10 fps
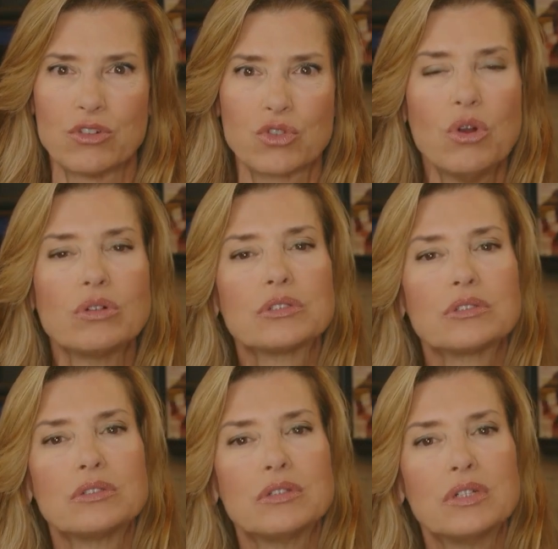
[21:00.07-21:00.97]
old.
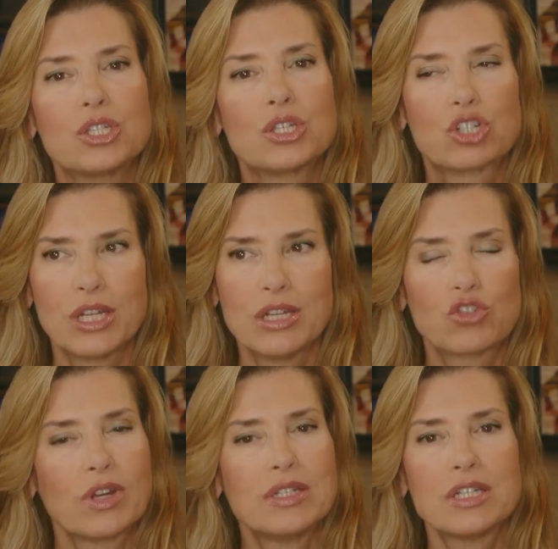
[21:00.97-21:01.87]
So she is
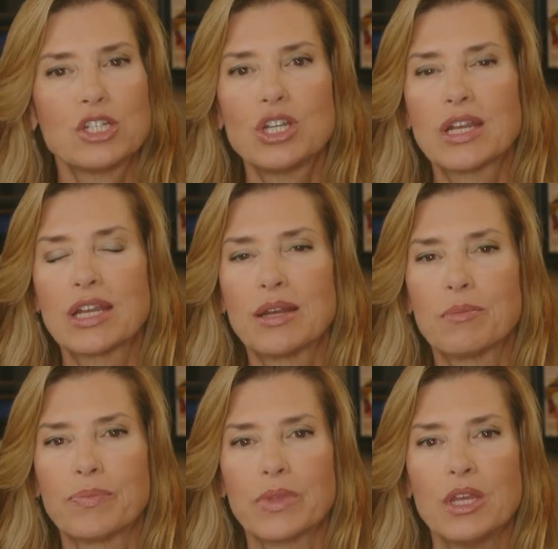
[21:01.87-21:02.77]
transitioning
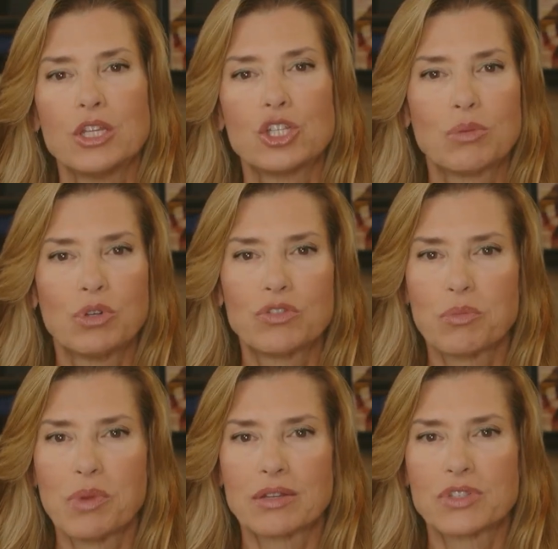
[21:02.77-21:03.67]
him. She moved him
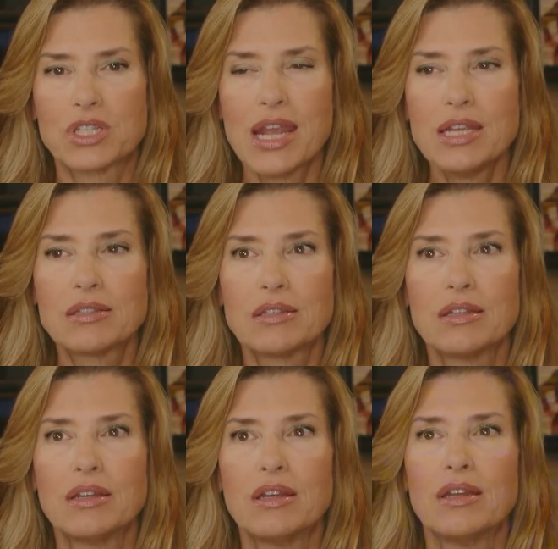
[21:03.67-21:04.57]
out of state,
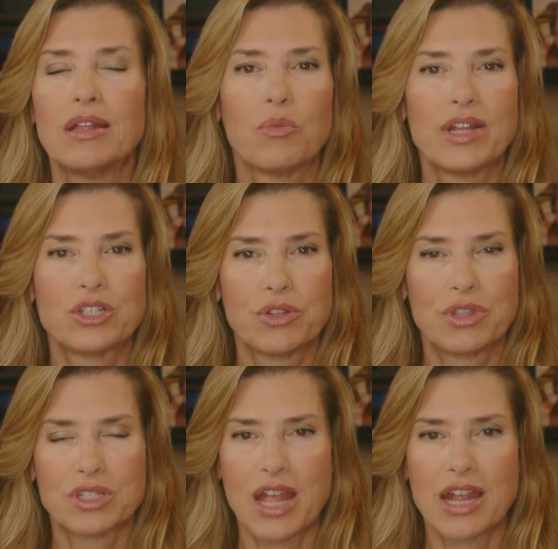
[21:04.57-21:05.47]
went to
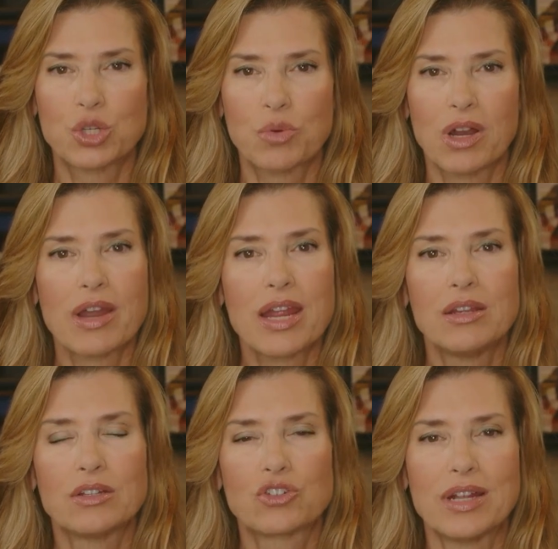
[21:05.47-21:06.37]
the
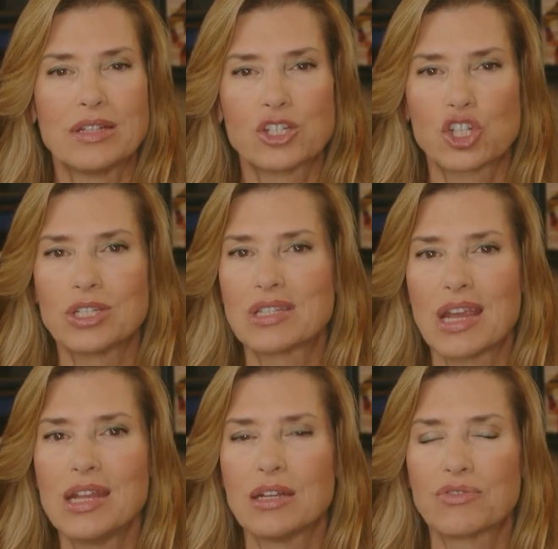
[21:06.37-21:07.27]
sanctuary transition
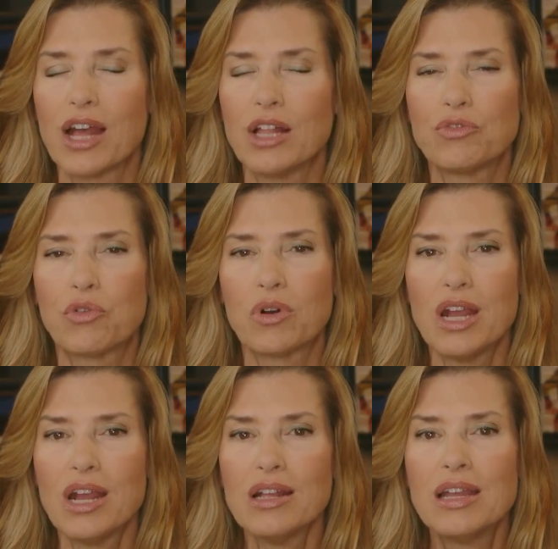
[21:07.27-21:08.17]
state of
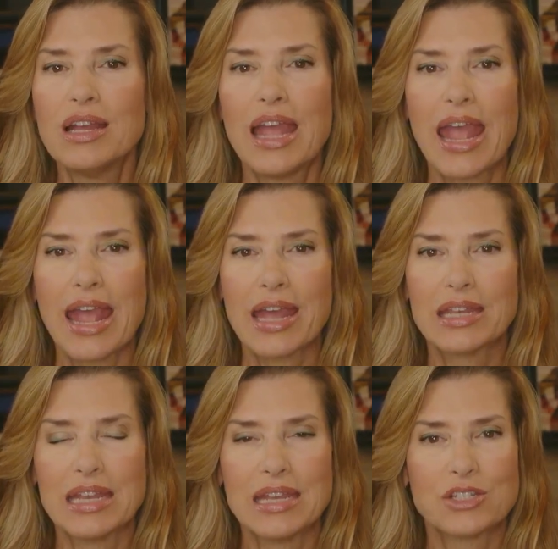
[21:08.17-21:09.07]
California,
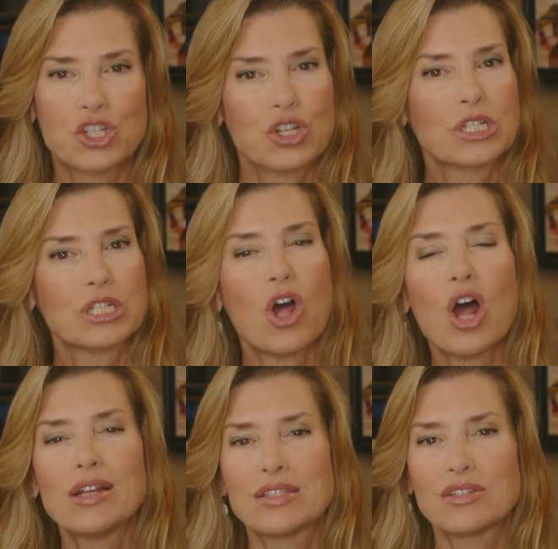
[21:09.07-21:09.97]
and he has just
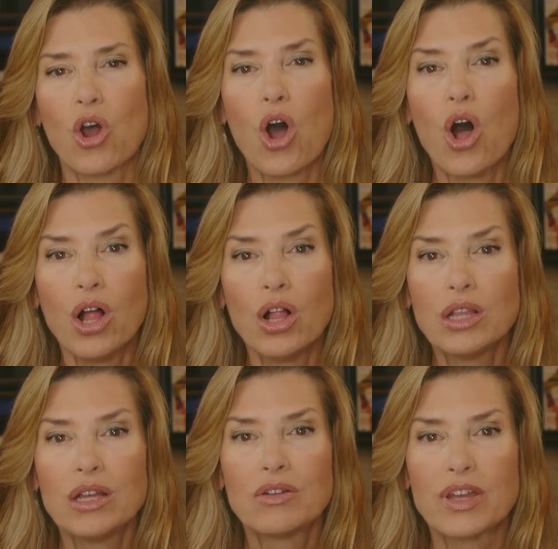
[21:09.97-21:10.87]
lost
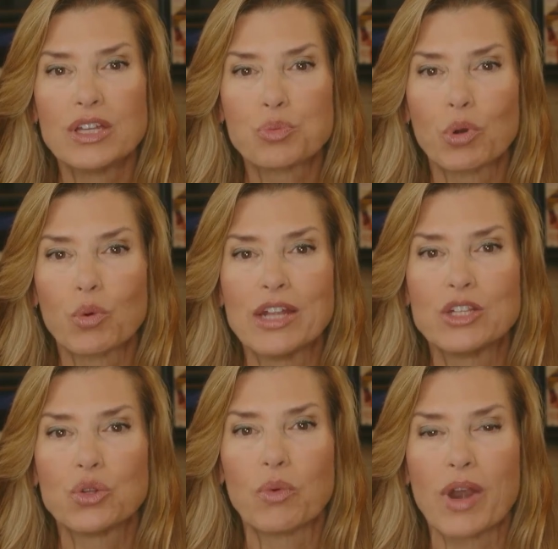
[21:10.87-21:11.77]
all of his
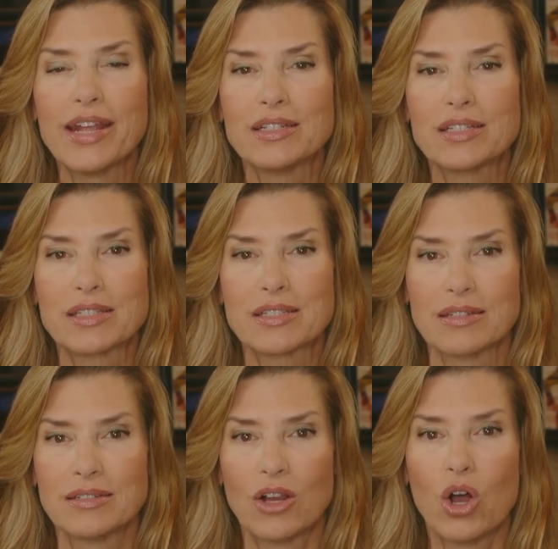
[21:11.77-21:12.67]
parental rights,
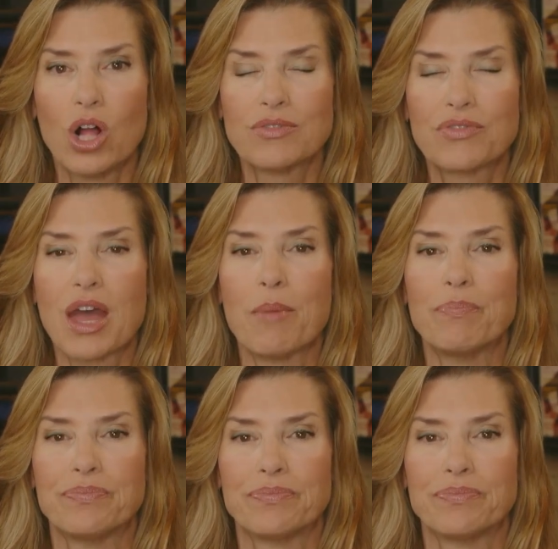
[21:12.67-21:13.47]
all of them.